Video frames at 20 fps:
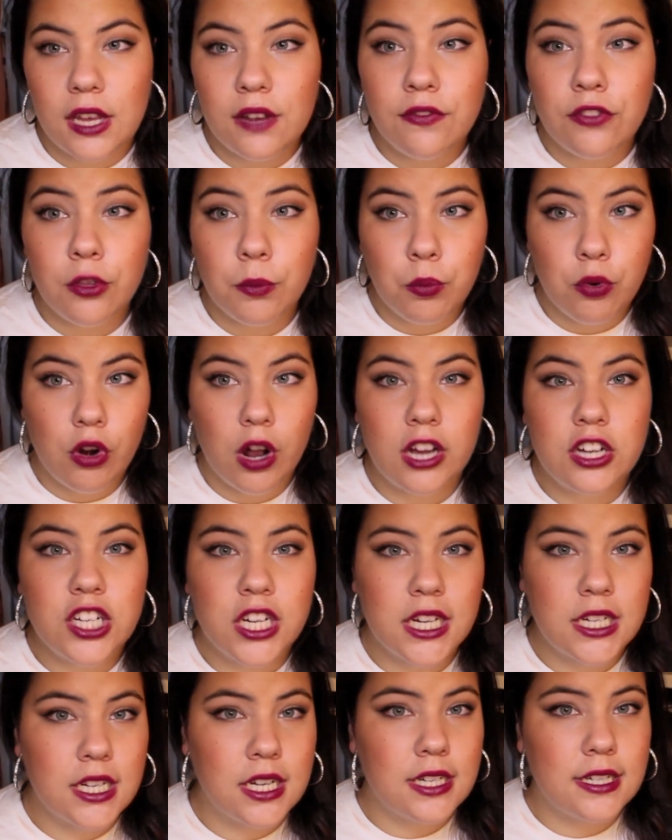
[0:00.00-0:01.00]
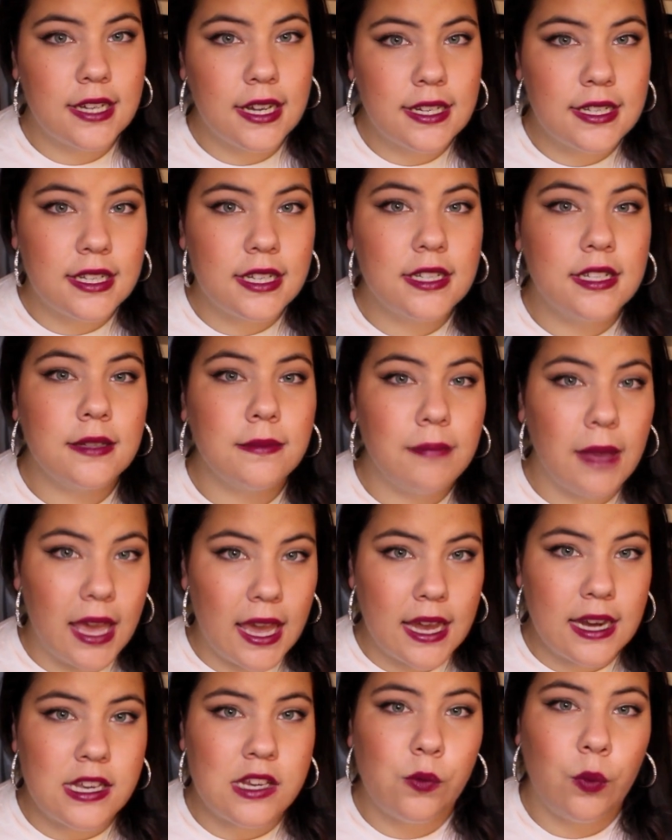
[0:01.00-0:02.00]
If the project doesn't
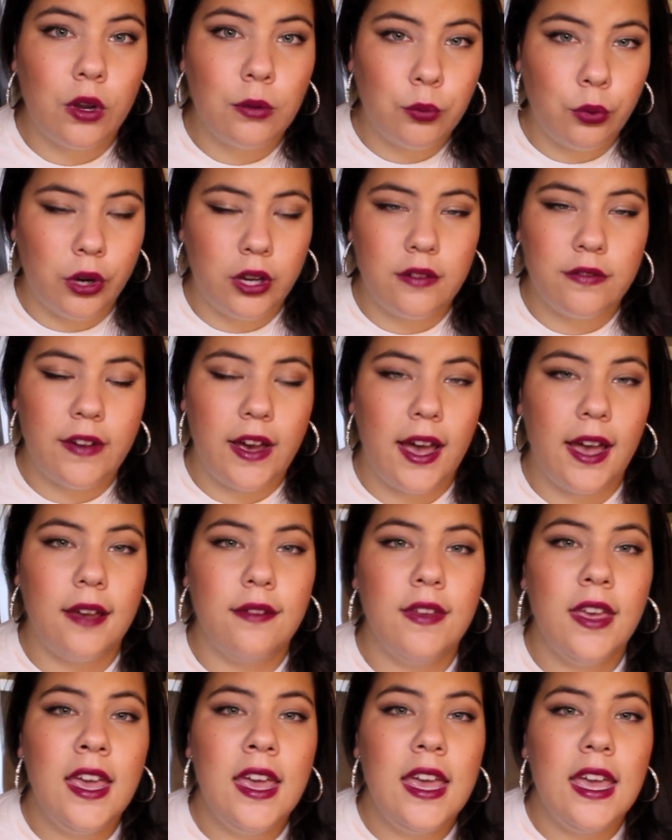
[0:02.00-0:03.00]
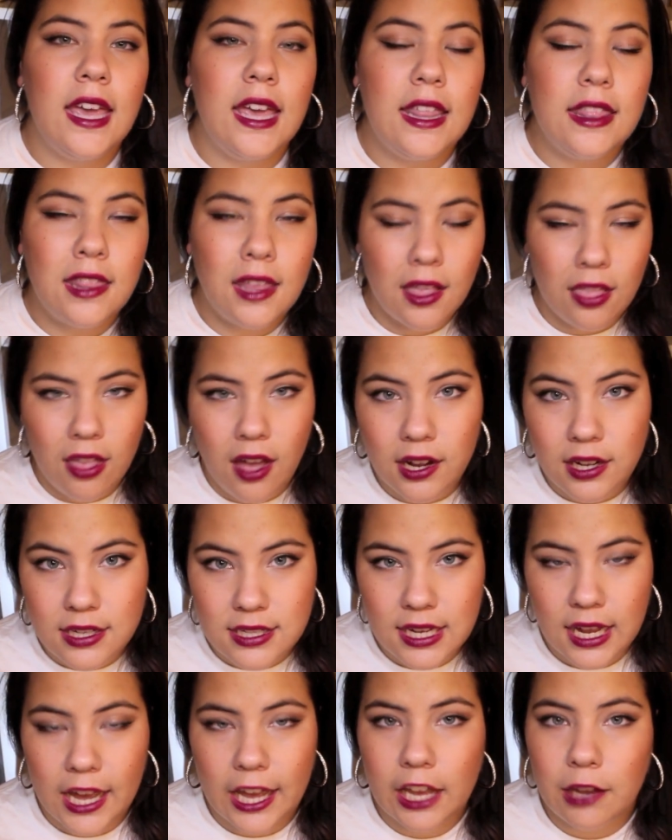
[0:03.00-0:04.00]
make it to one point five in the
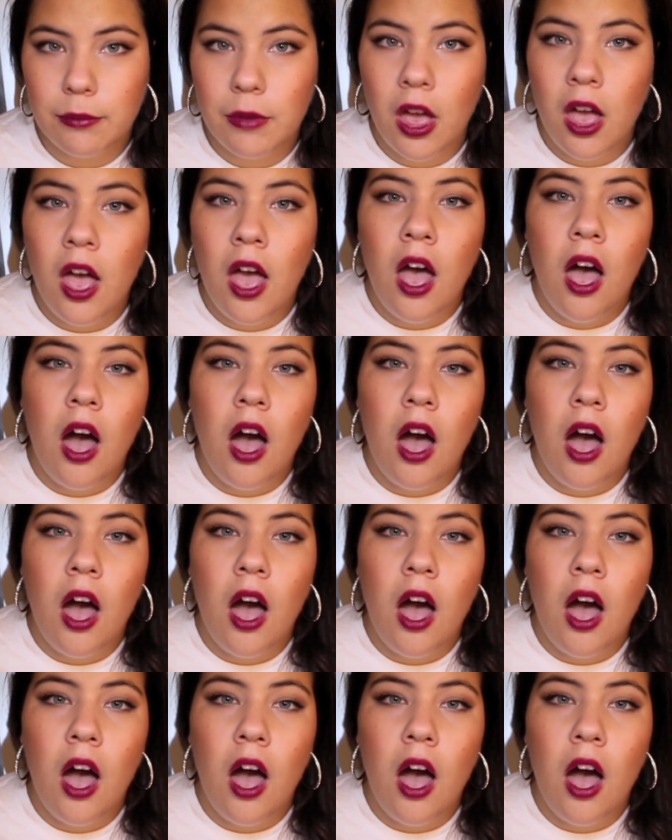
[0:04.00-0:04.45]
allotted time,